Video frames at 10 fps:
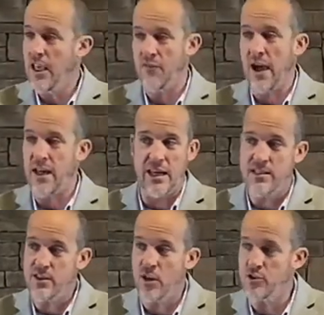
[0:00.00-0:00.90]
If God
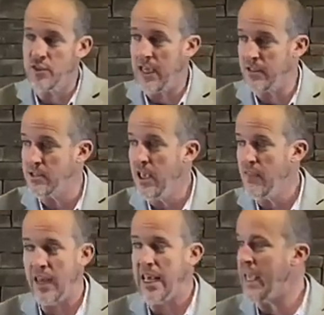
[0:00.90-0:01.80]
isn't those things,
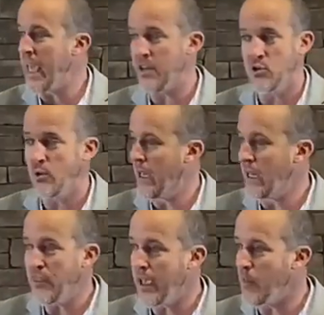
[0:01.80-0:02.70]
then he can't do
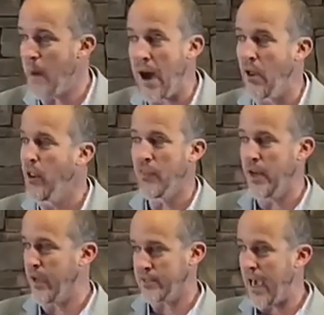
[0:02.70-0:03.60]
anything about the
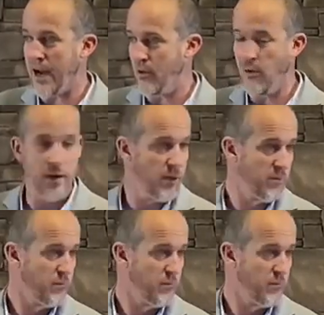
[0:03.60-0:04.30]
next category.